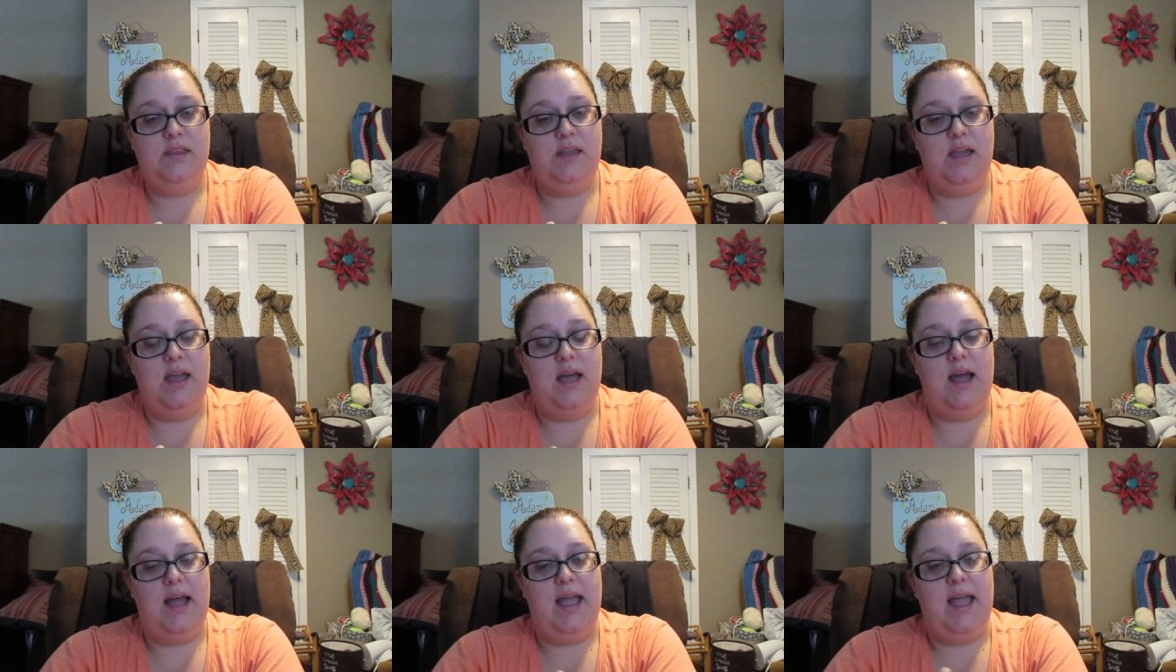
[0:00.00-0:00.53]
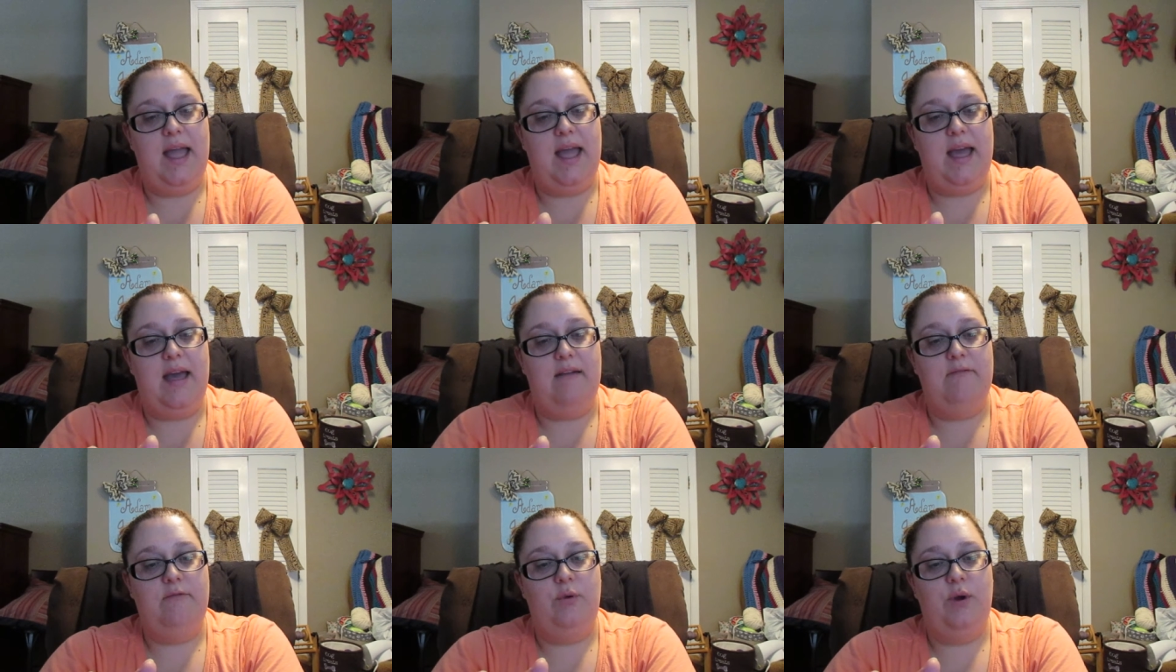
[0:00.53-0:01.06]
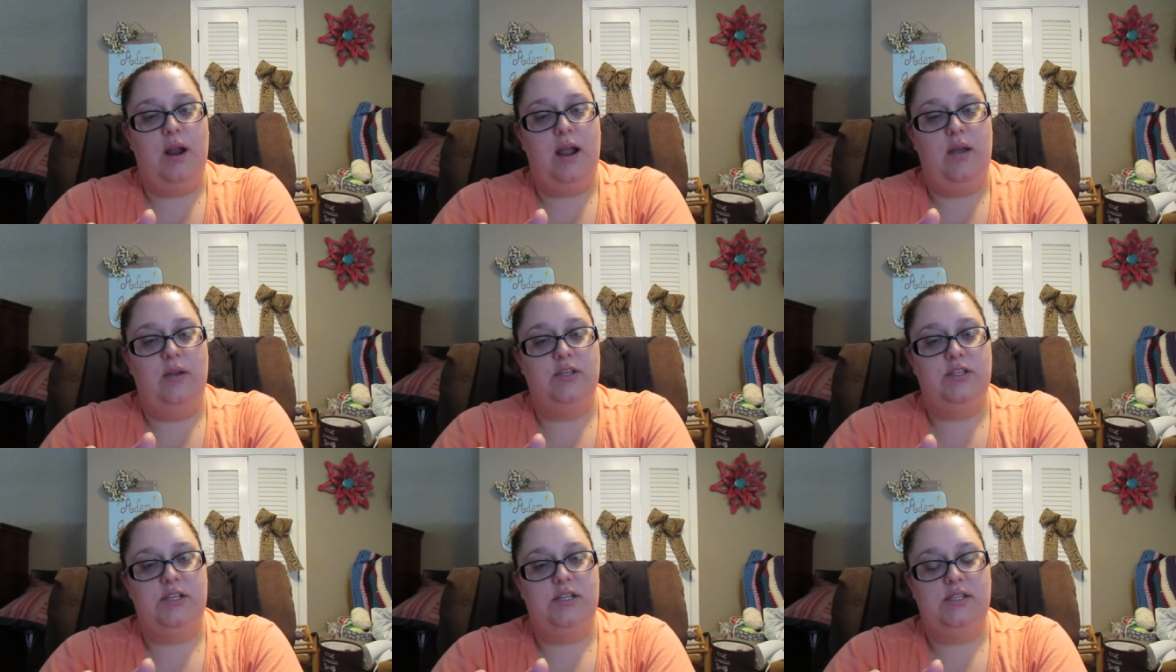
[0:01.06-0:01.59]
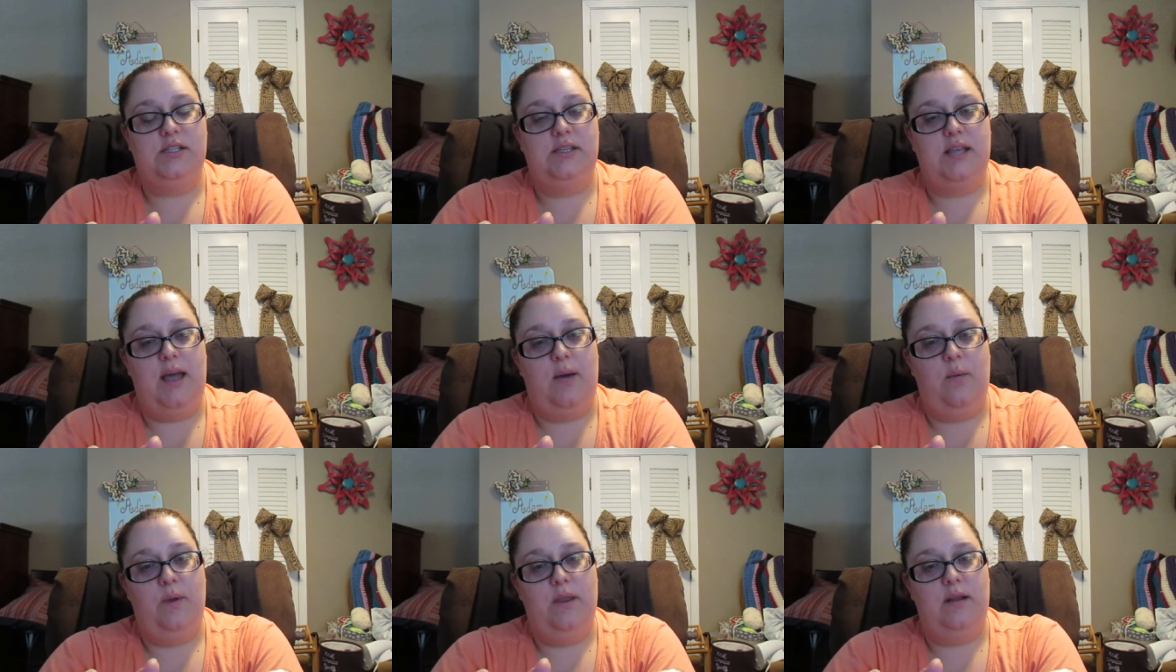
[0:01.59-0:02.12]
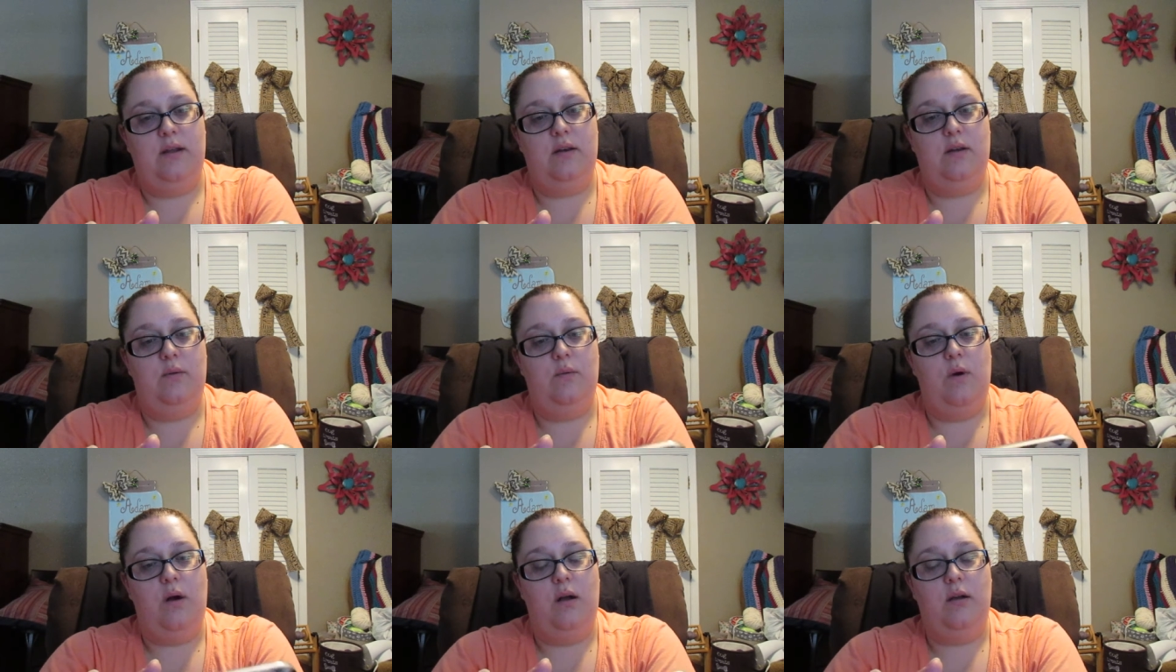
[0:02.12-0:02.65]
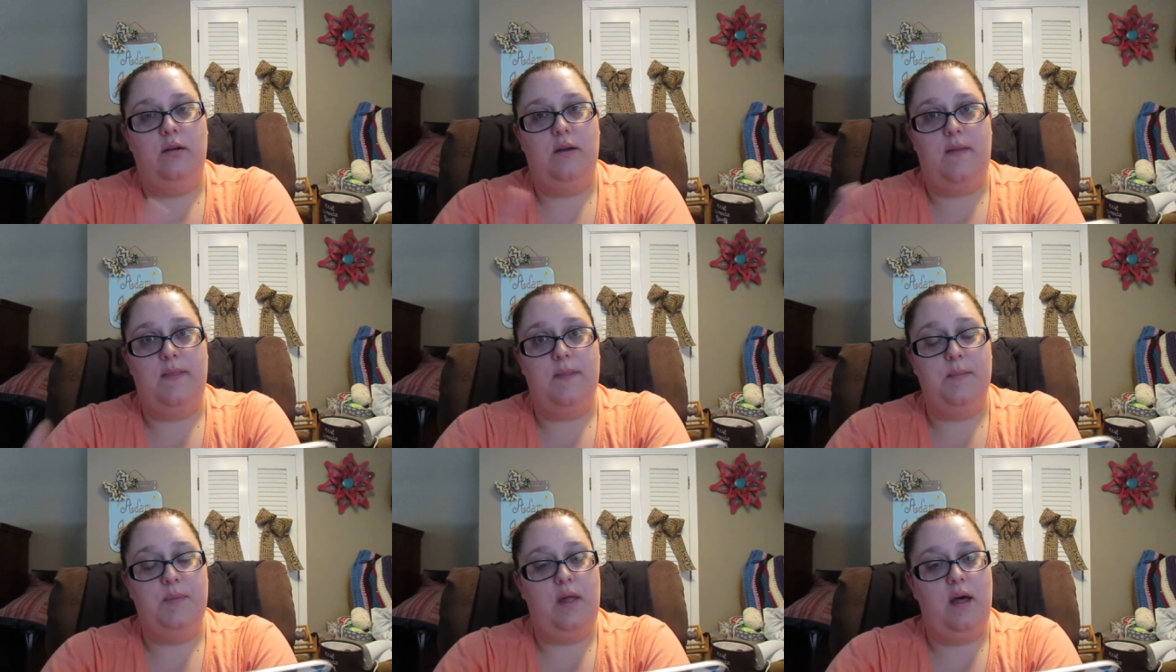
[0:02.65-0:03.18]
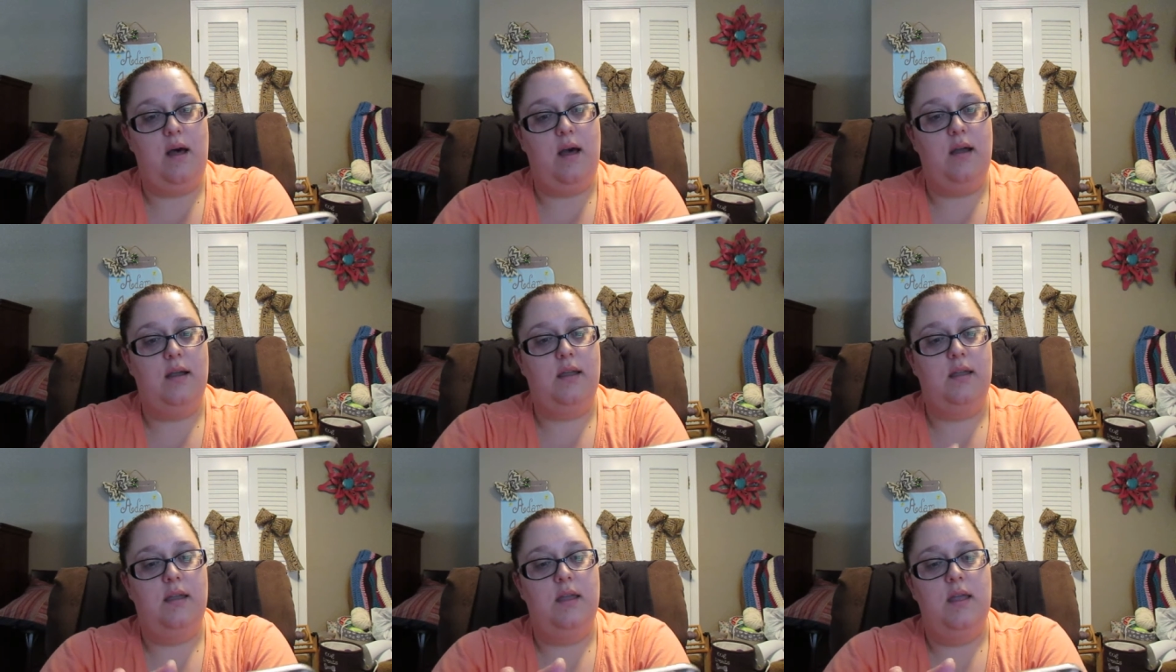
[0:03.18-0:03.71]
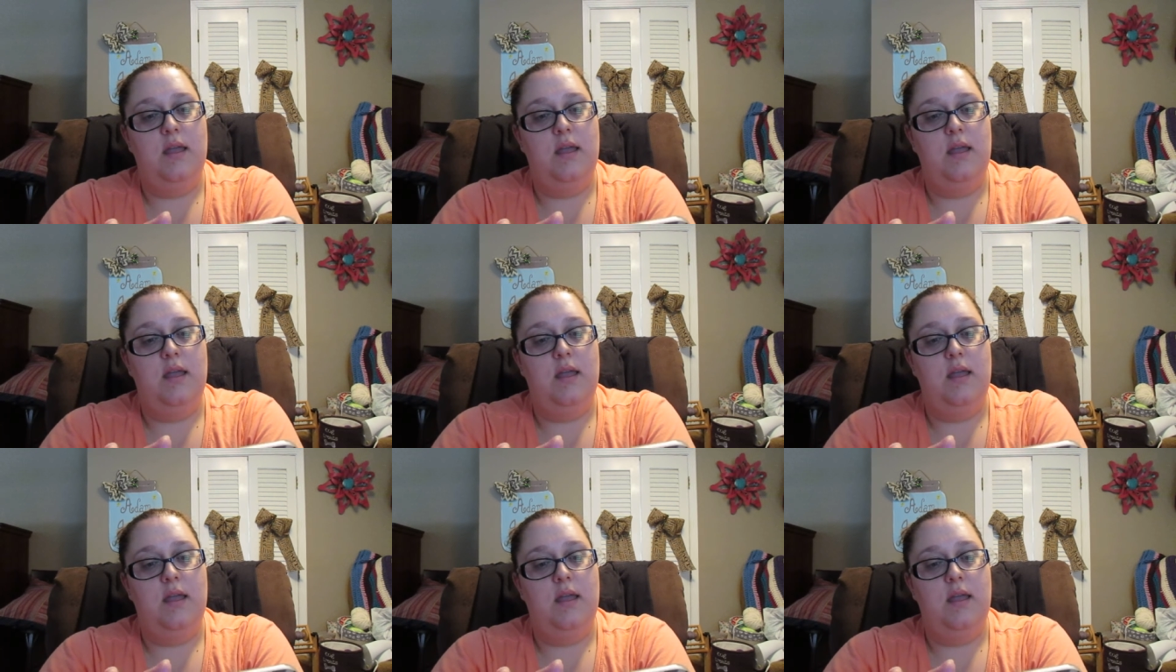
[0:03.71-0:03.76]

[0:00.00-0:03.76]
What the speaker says: have where I went on a walk around the block,